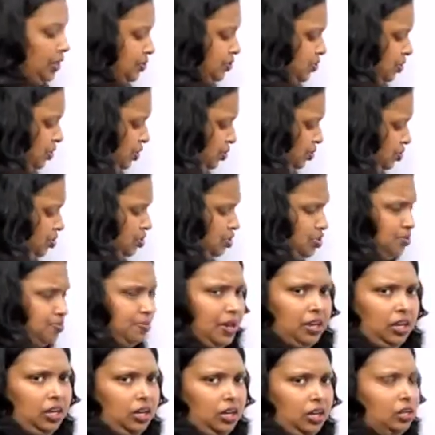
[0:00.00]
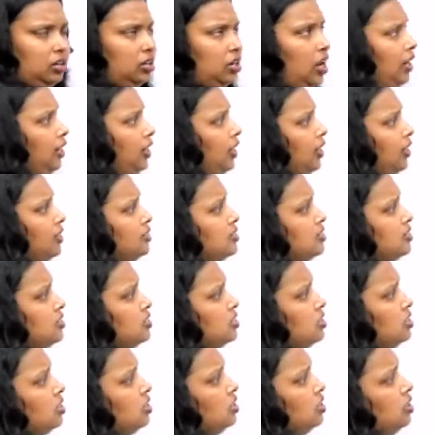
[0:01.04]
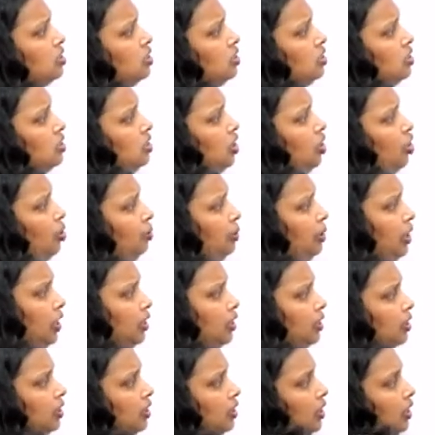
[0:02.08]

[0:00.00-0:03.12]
So you just make it 9x. Denominator